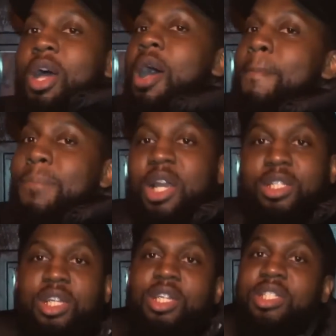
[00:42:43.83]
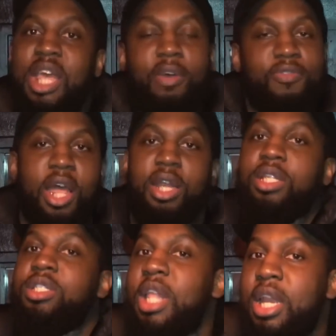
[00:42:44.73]
man, this is the soft one.
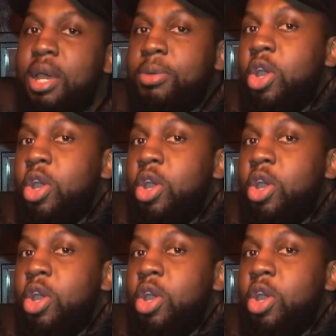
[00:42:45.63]
This is the soft